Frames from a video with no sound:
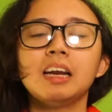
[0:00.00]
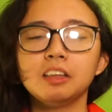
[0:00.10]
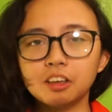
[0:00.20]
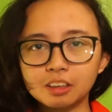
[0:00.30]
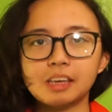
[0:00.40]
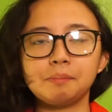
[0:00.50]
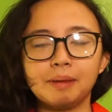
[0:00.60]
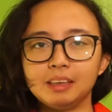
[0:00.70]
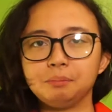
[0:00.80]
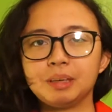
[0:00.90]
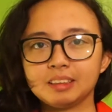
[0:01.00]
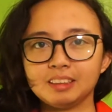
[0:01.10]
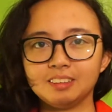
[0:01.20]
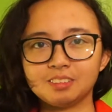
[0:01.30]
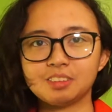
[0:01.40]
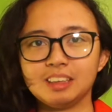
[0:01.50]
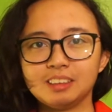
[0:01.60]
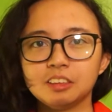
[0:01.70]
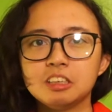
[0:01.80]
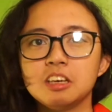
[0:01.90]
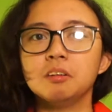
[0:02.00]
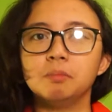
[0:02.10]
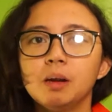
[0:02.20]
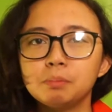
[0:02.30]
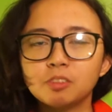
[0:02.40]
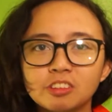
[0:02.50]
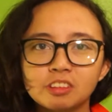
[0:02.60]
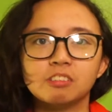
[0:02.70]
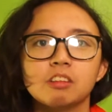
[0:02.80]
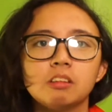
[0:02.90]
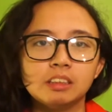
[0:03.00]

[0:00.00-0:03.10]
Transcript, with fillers: I look like Manny Pacquiao's like right before he went.